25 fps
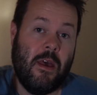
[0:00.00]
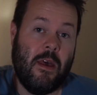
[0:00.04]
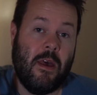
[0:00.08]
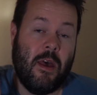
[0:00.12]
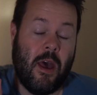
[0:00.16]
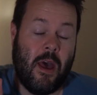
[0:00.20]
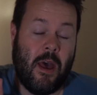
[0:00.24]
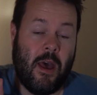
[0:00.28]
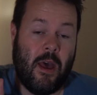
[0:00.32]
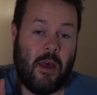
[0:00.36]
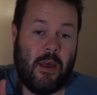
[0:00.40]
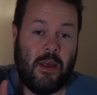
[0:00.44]

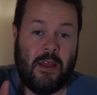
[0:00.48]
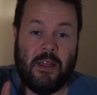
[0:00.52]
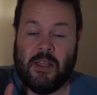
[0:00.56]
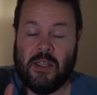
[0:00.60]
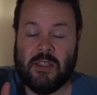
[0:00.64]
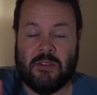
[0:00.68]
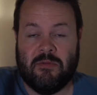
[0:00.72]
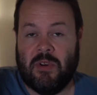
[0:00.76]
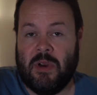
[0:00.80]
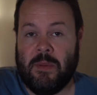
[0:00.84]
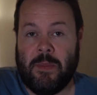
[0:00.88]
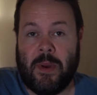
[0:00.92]
uh, it
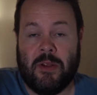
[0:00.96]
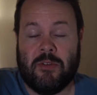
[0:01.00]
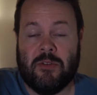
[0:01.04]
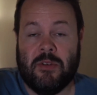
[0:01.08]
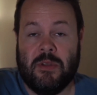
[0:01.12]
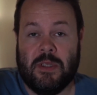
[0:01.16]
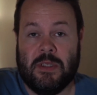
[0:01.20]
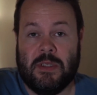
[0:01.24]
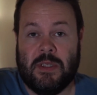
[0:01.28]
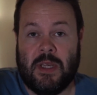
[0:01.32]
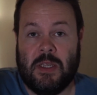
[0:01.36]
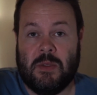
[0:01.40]
doesn't really matter
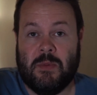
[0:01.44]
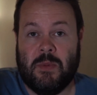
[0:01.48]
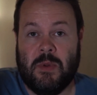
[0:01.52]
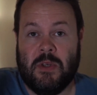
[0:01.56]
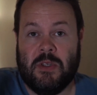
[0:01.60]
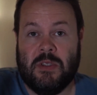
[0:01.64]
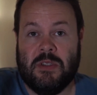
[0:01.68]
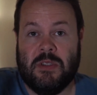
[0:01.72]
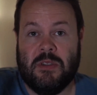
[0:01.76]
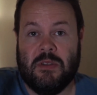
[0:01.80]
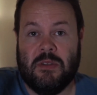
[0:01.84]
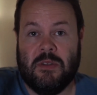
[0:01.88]
in this test
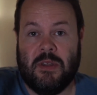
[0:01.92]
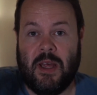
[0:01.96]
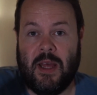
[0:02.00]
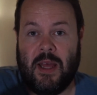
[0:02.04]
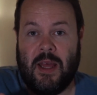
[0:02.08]
because